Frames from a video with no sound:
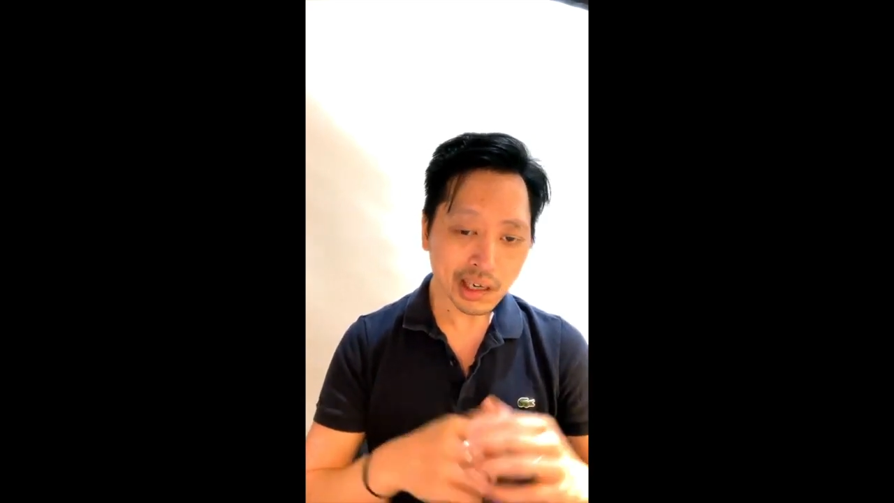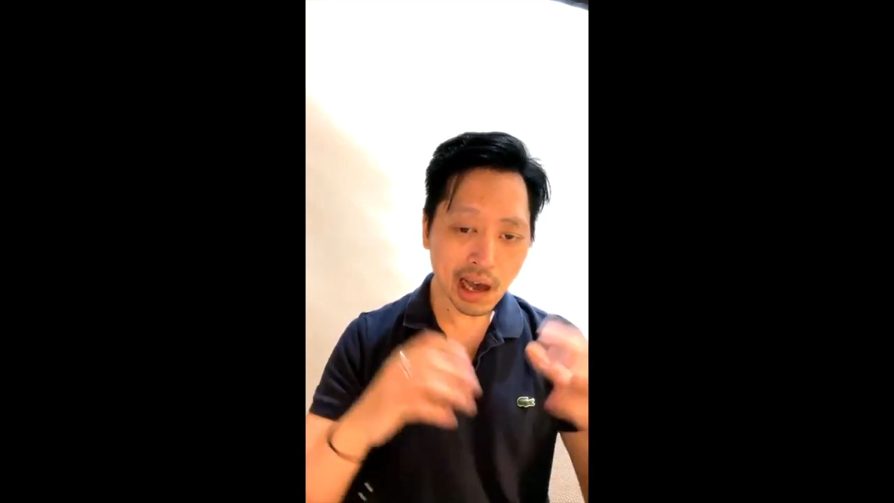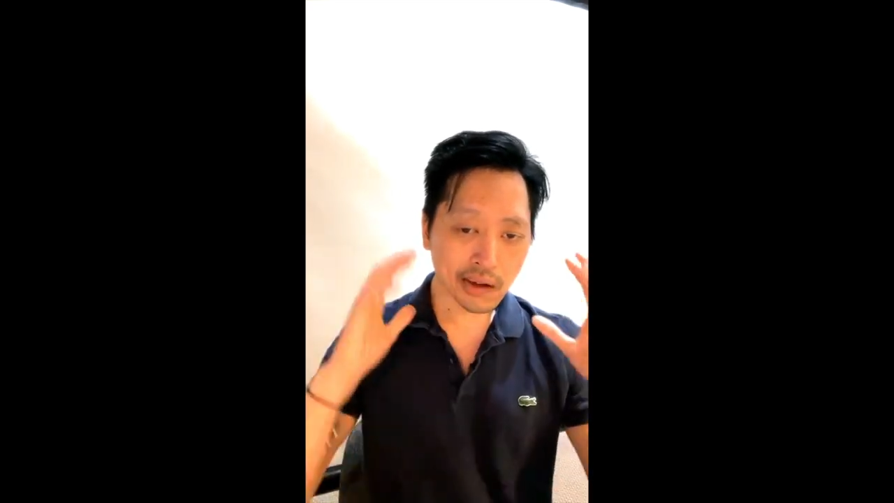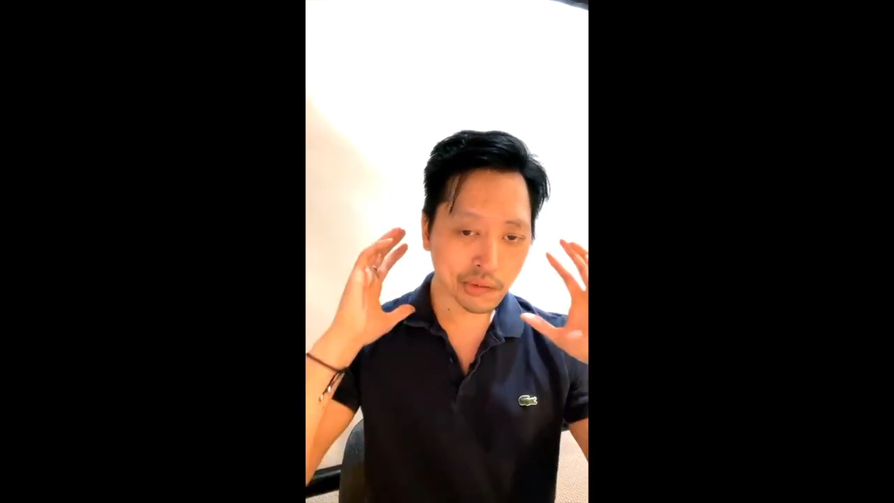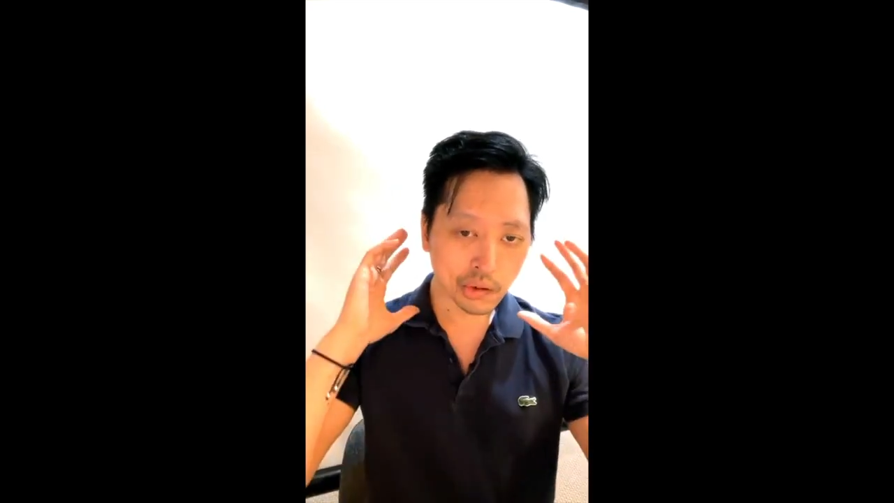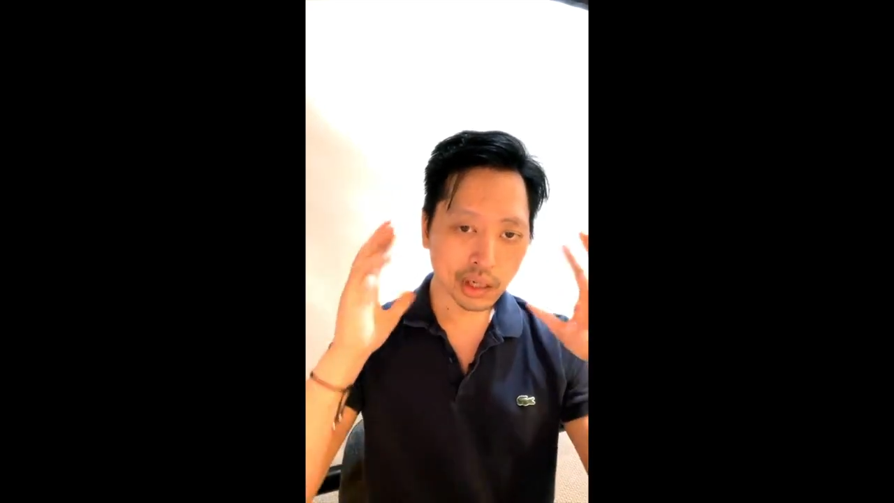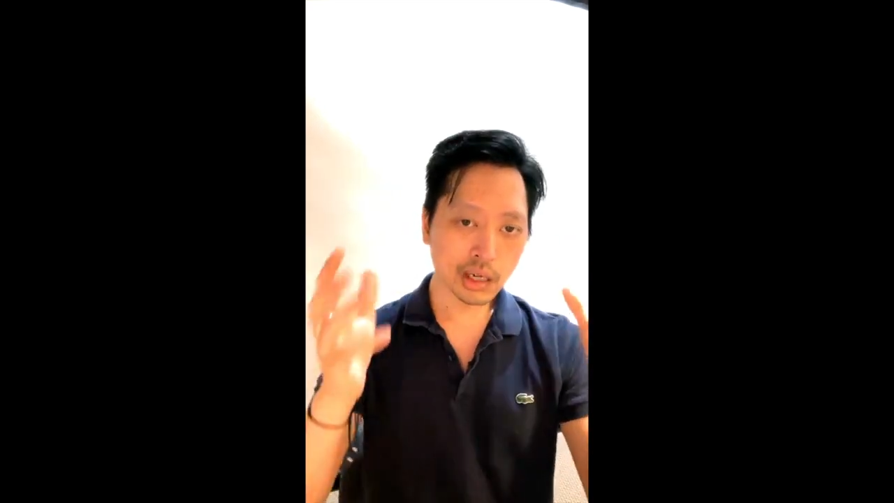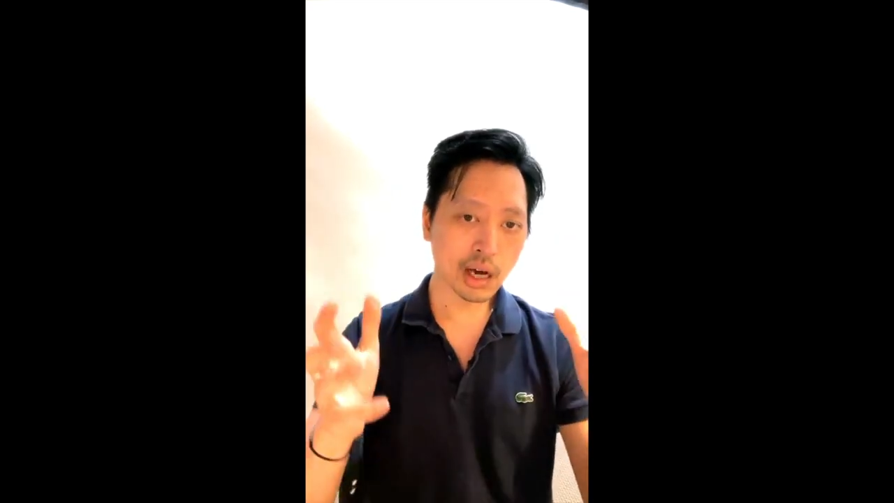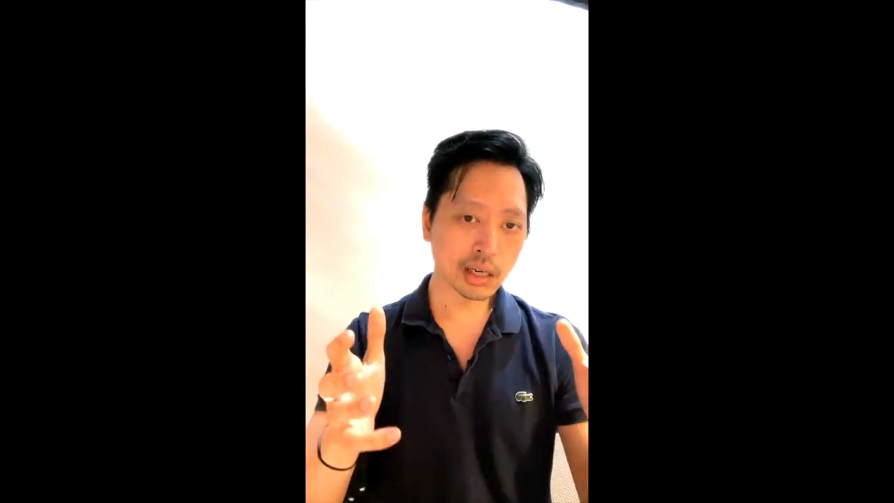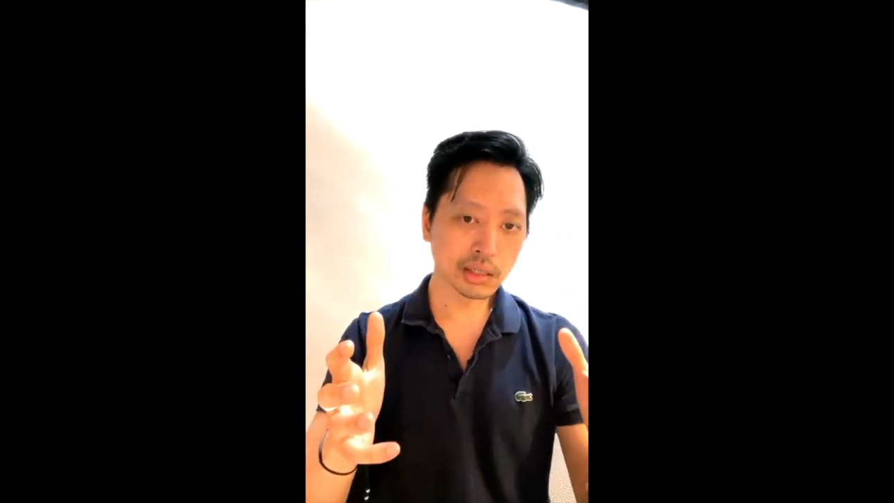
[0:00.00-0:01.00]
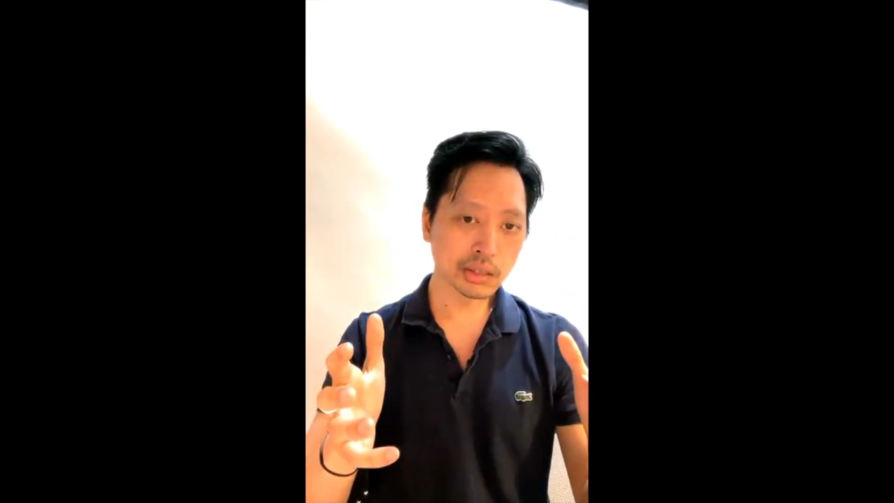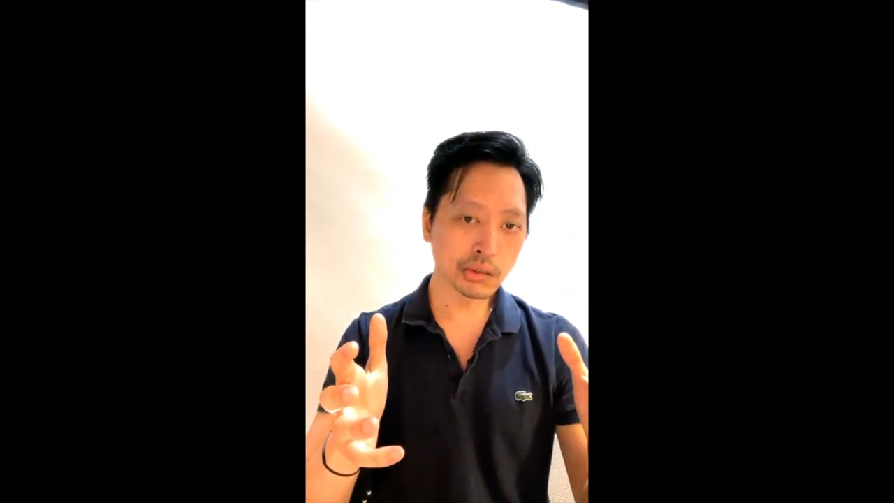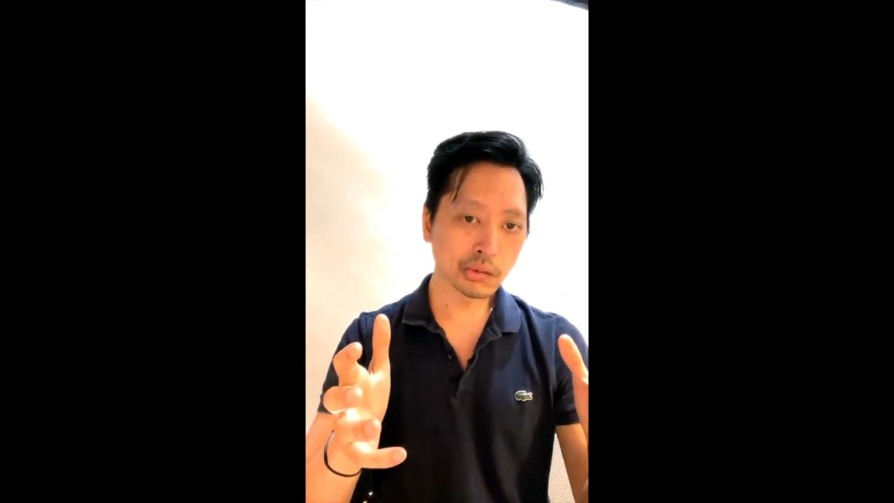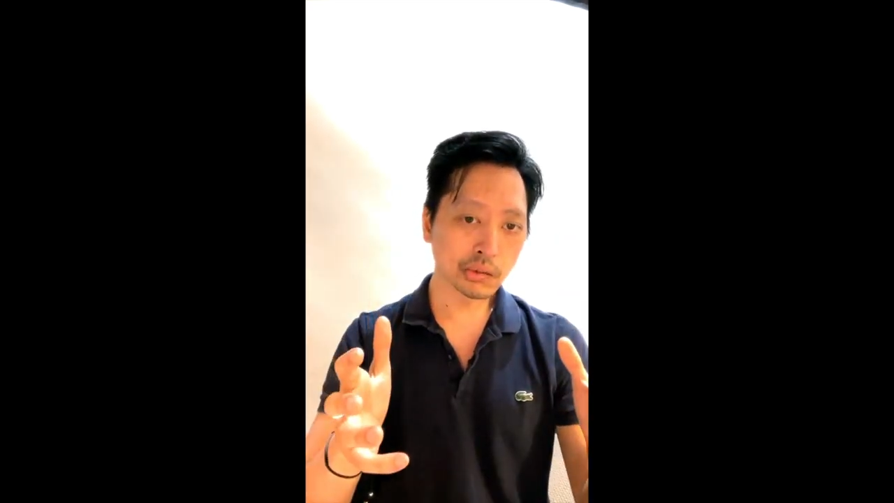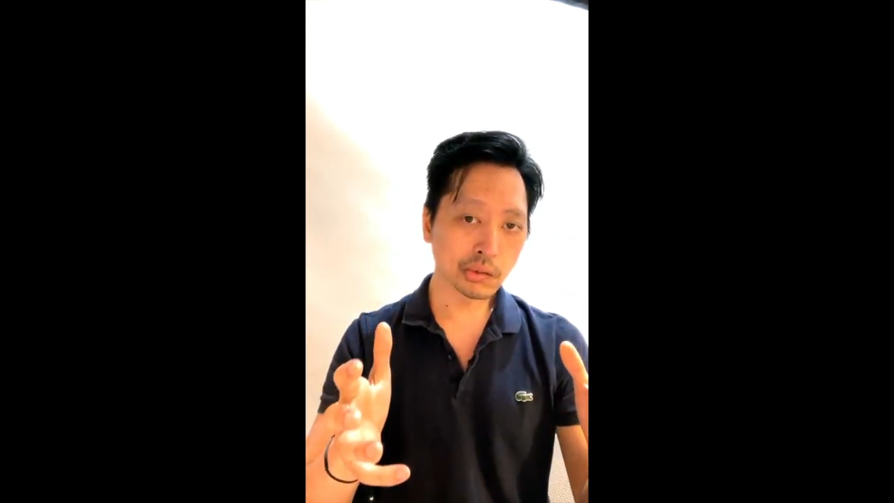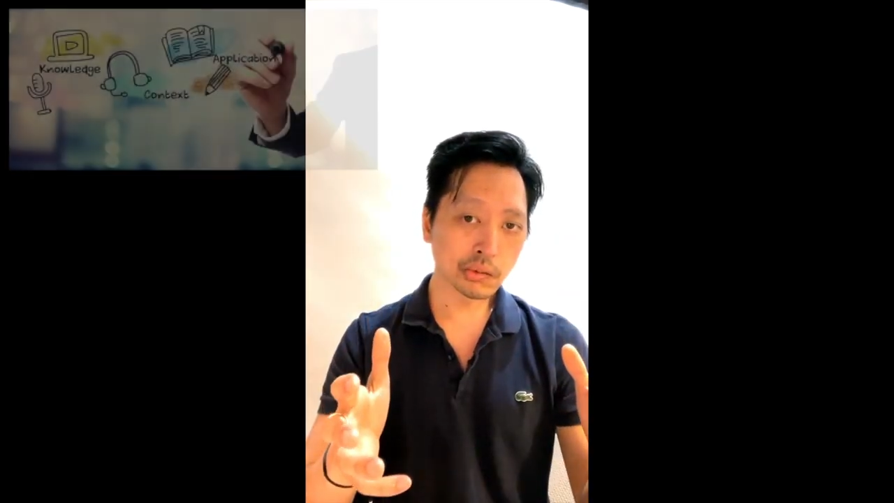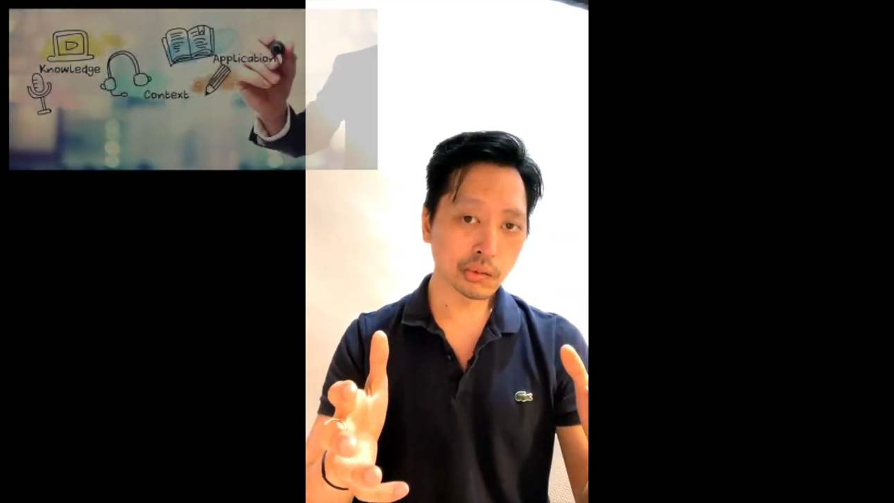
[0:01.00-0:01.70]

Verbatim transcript: have all the knowledge you, you,